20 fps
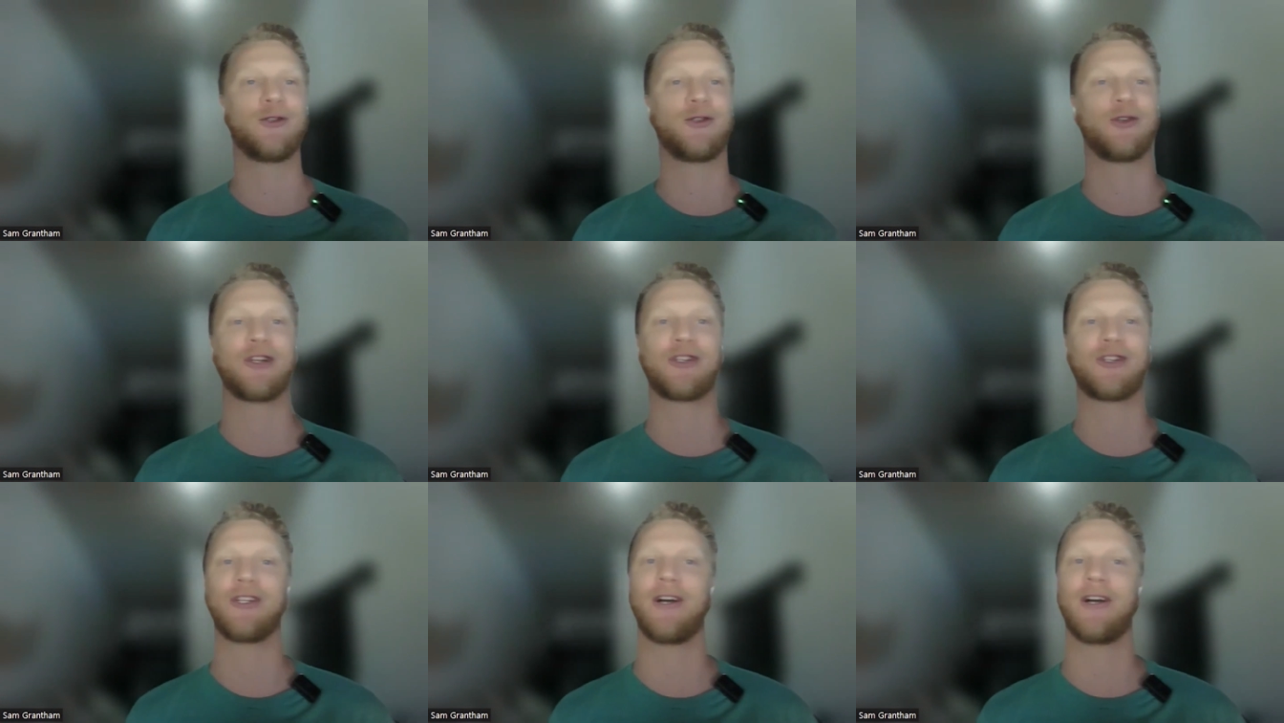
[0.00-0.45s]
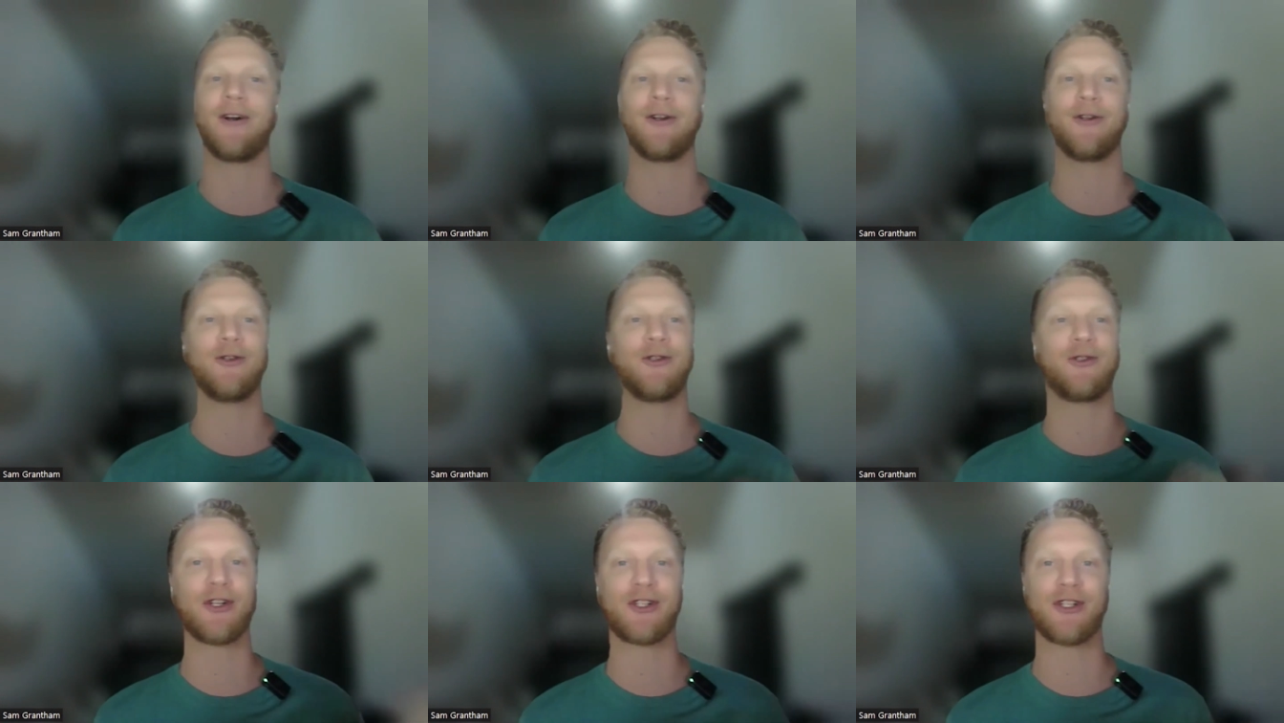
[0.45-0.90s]
nutrition on
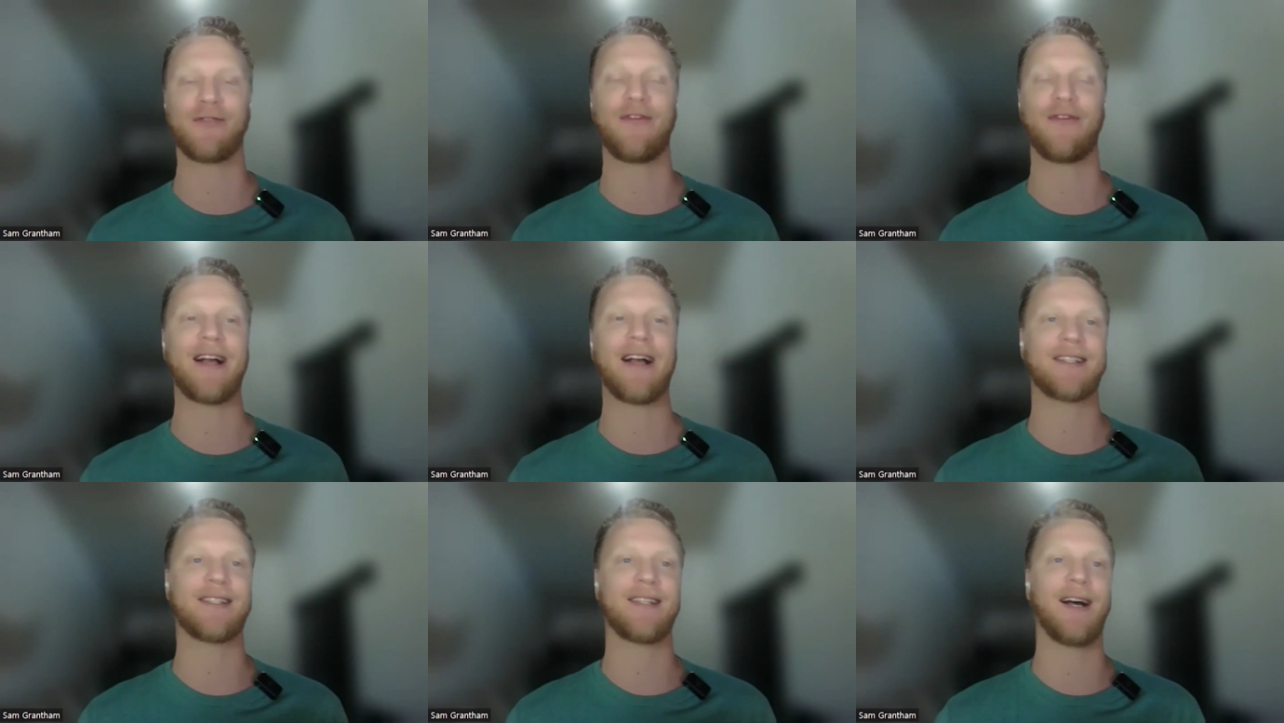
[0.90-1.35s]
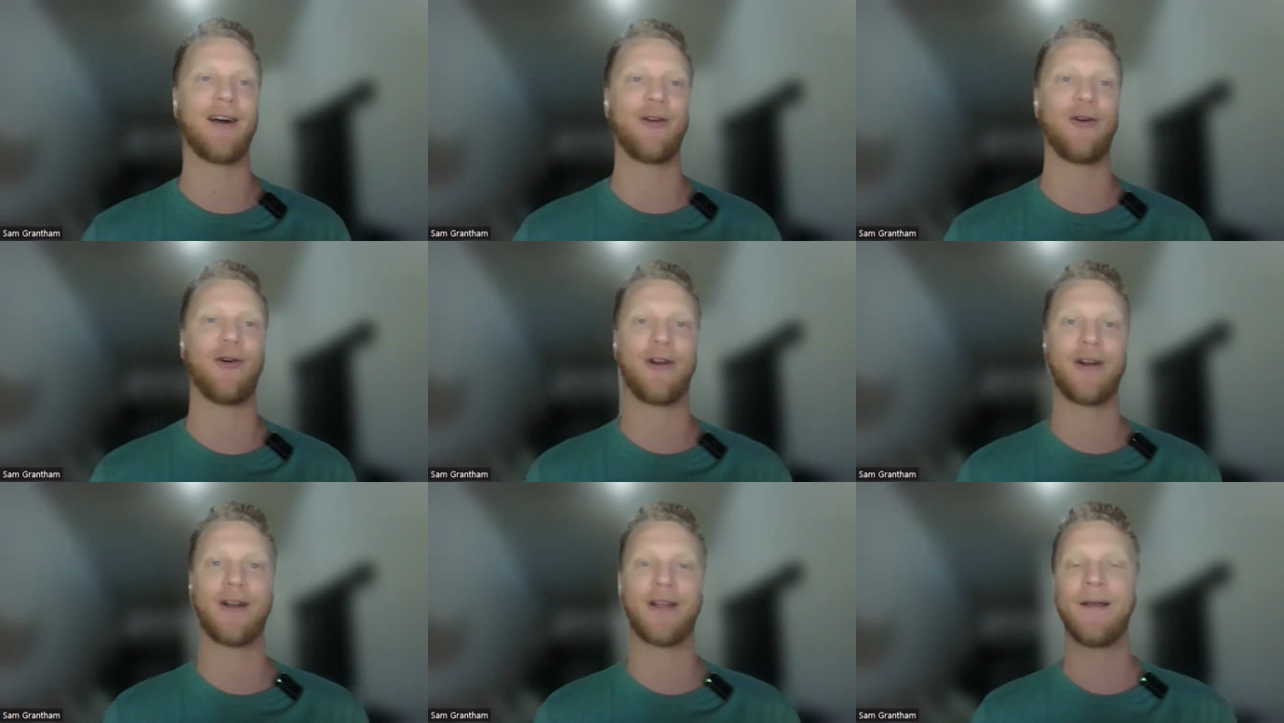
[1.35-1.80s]

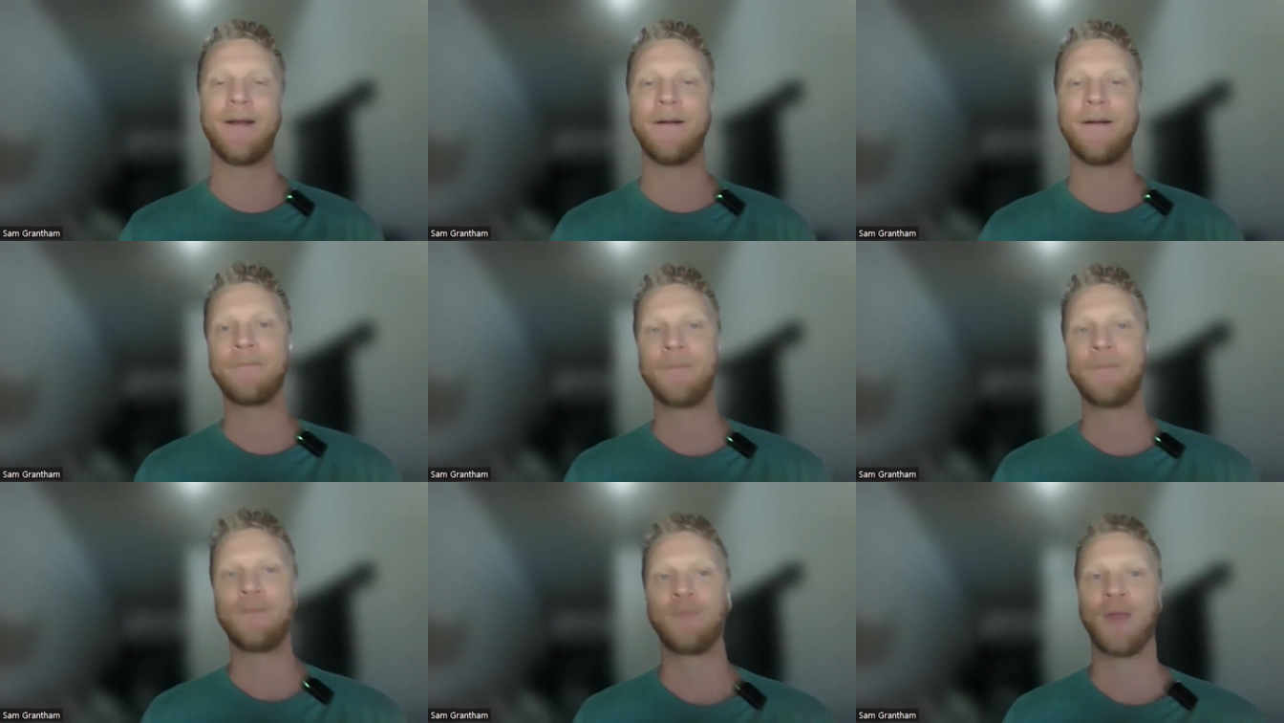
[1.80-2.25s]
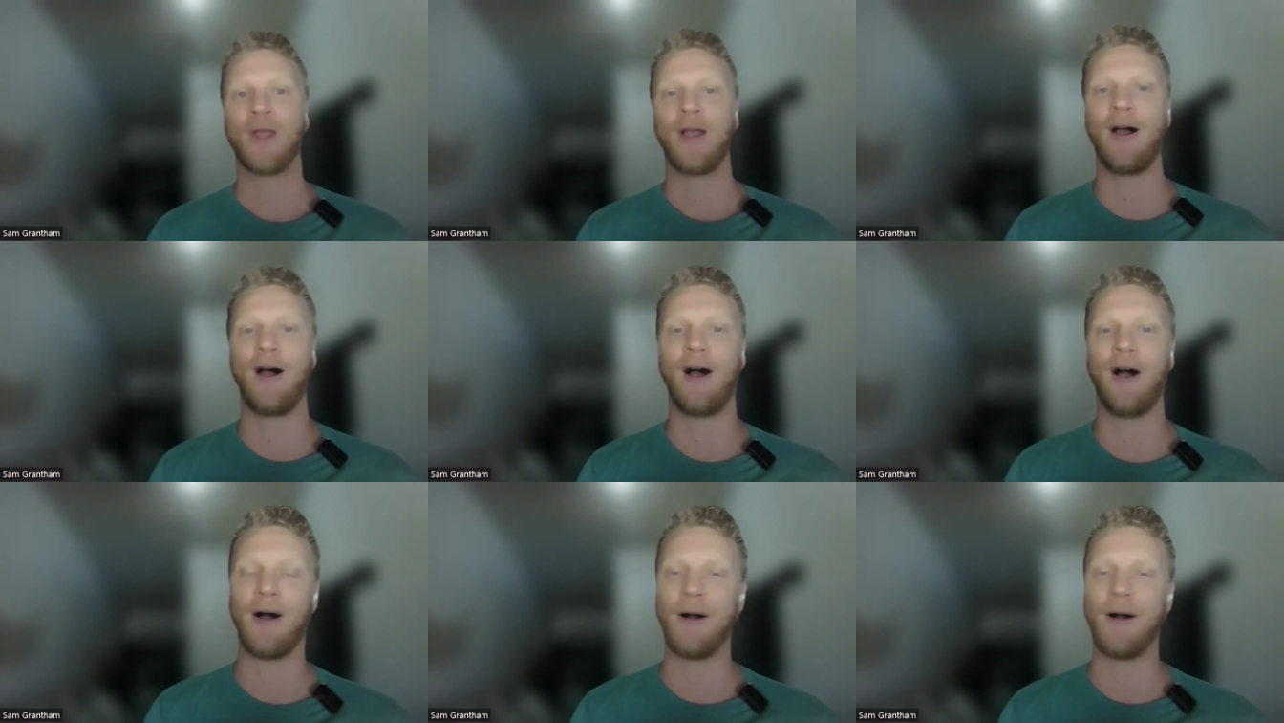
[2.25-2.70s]
nutritionfacts.org.
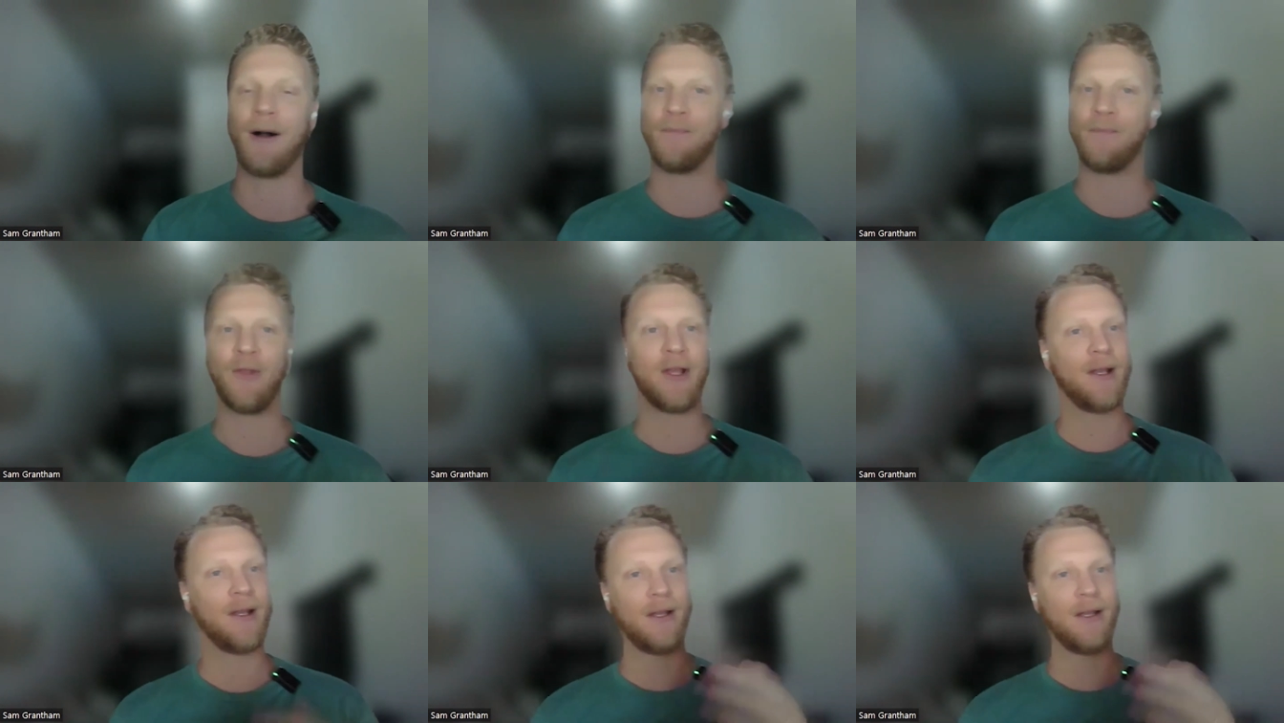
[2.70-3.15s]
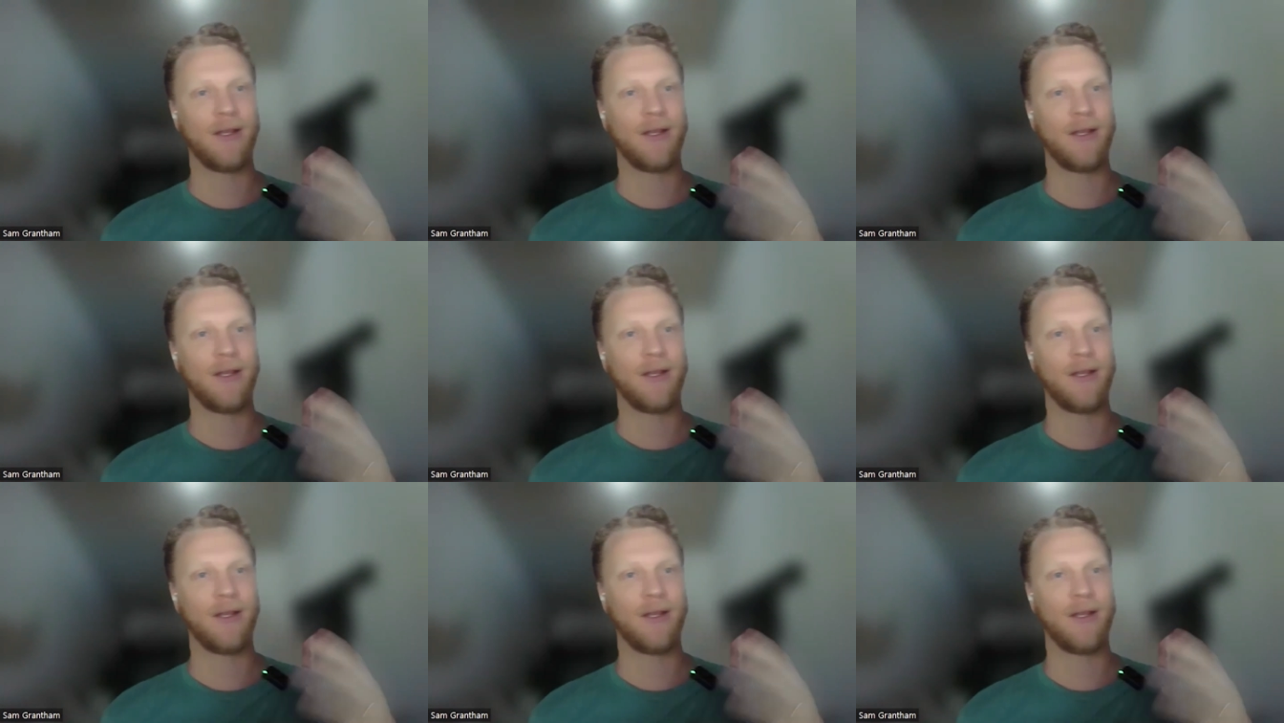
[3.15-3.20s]
Um,